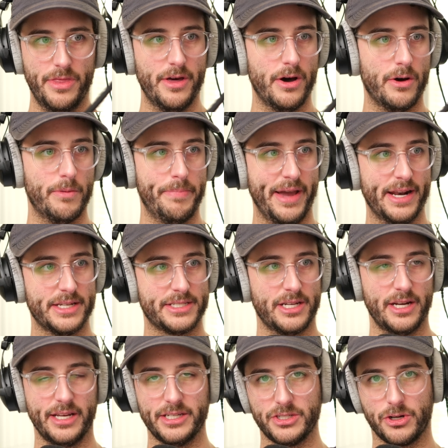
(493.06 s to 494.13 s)
though
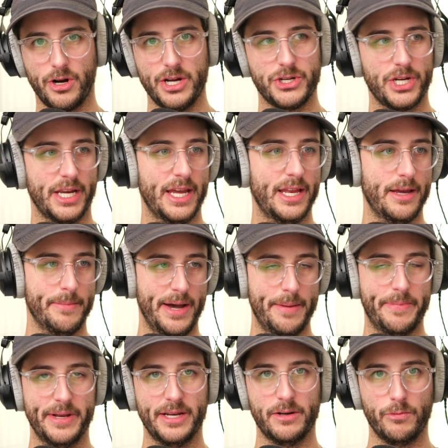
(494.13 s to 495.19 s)
Panasonic is crushing it, in my
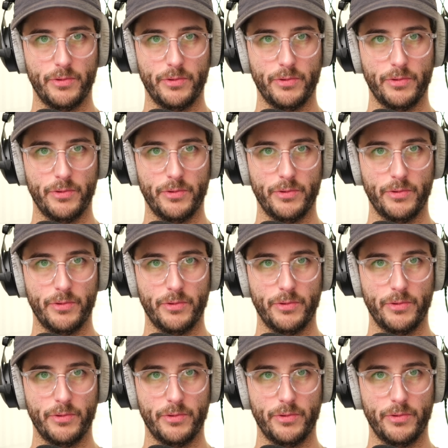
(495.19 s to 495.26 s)
opinion,